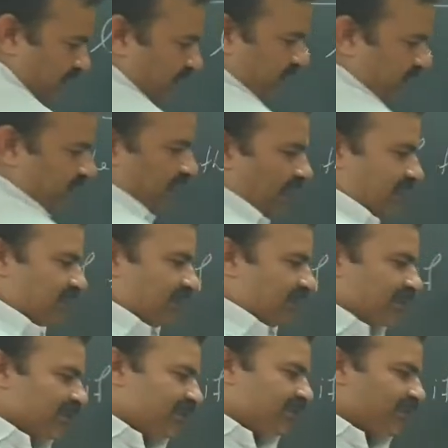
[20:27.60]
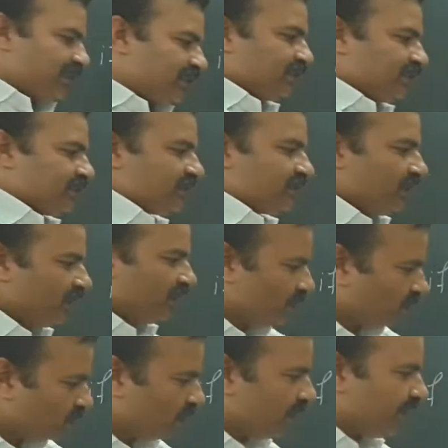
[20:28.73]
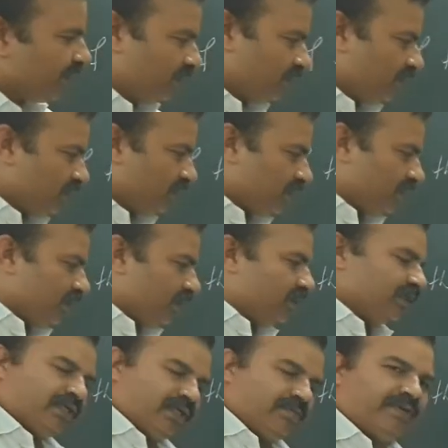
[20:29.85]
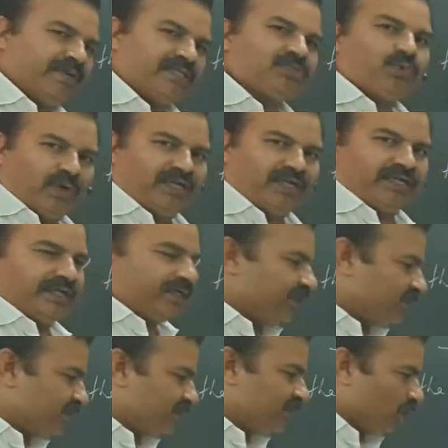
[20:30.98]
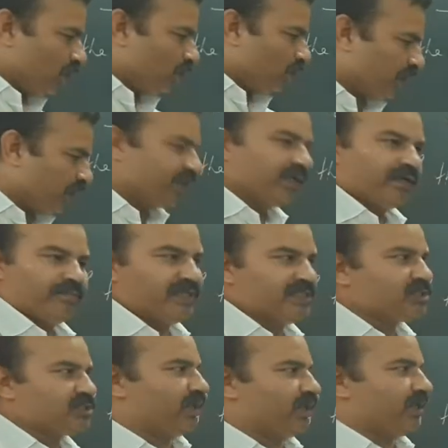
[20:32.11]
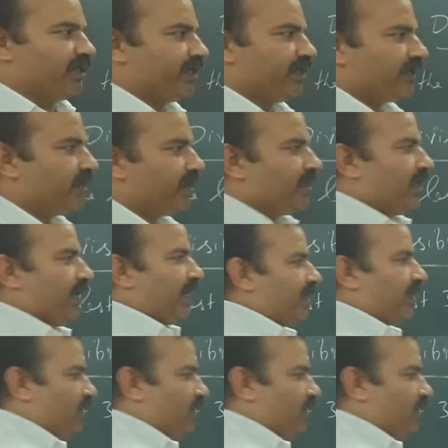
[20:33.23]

in the last three digit this is only number is 28. It's 0 to 8 means 28, and